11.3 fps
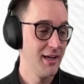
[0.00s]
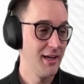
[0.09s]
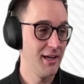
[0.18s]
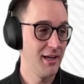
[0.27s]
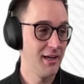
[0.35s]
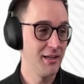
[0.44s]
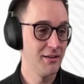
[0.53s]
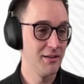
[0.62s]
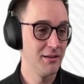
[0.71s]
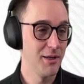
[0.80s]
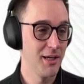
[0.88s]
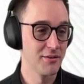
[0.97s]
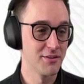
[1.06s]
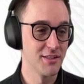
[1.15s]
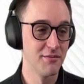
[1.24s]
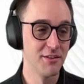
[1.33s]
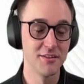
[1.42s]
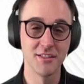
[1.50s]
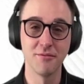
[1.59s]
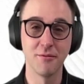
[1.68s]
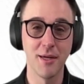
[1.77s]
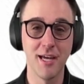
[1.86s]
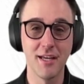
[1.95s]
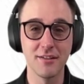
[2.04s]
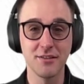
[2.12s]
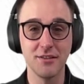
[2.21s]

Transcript: and back in the 70s, it even passed